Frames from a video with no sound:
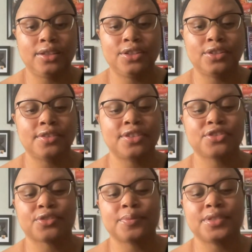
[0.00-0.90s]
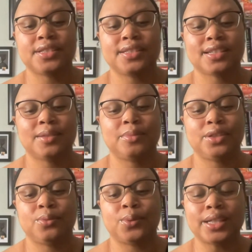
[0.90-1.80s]
You know, the descriptions can be
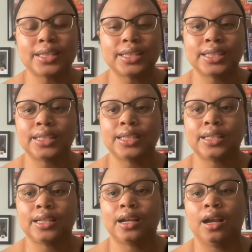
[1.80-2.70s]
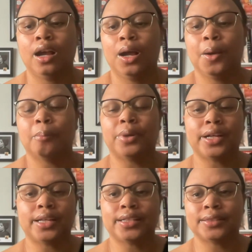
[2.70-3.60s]
one thing,
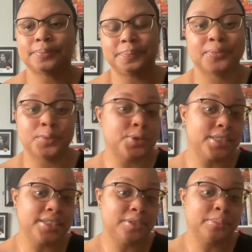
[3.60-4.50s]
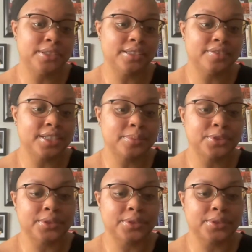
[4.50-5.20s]
but we'll see if the book lives up to